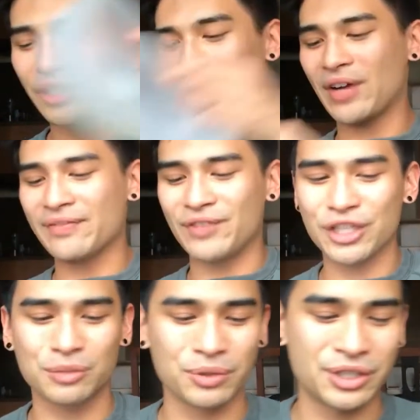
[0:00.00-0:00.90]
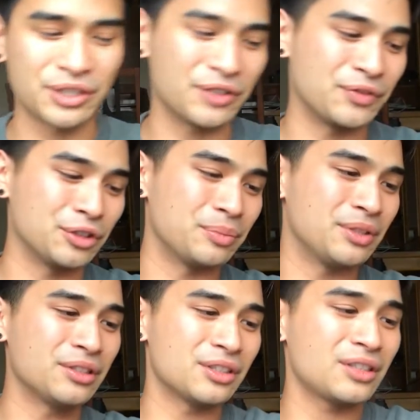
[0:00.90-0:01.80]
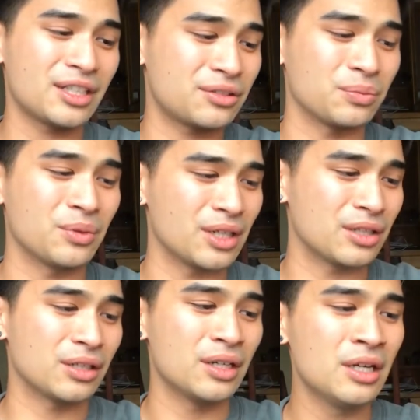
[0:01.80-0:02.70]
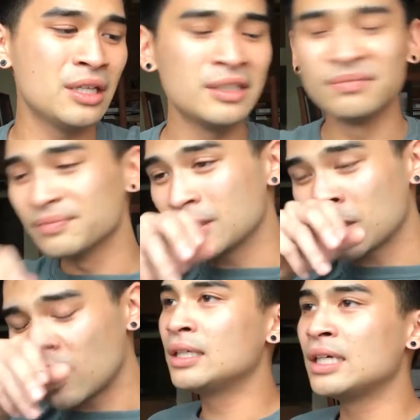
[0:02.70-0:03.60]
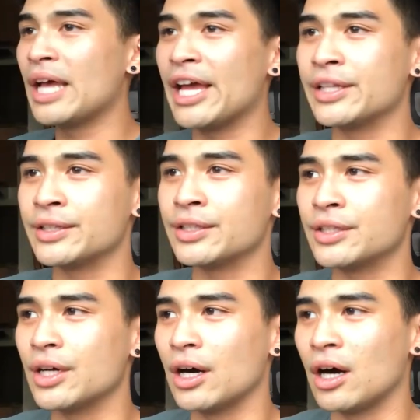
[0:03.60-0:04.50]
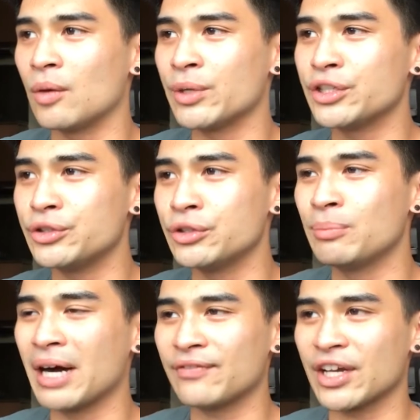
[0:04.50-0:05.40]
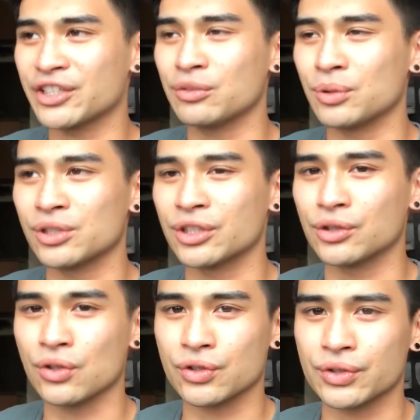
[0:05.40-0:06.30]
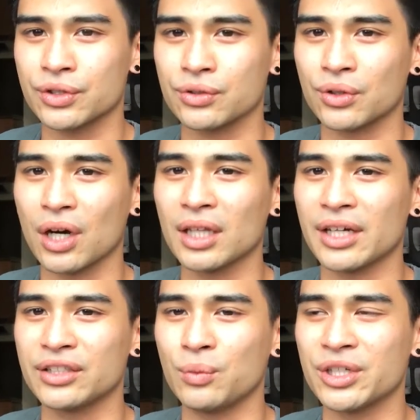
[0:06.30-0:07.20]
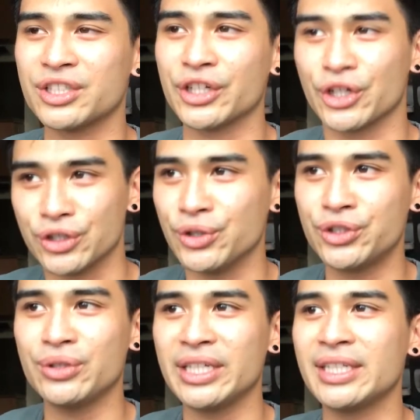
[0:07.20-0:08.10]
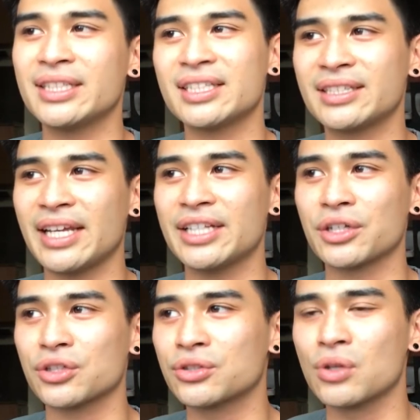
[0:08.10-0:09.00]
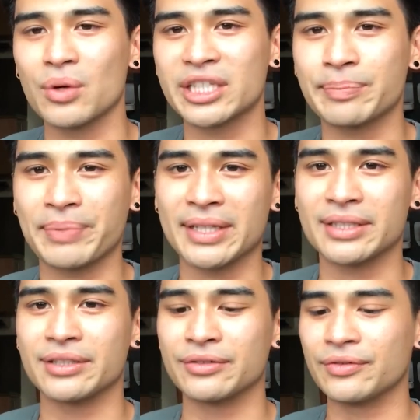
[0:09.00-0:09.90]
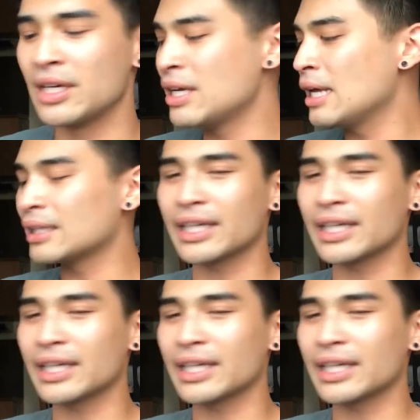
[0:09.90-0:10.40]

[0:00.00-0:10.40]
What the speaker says: It's hard to find vegetables here in the Philippines, I swear. And when you do buy vegetables in the grocery store, a lot of the ones that you're used to eating in the States are so expensive.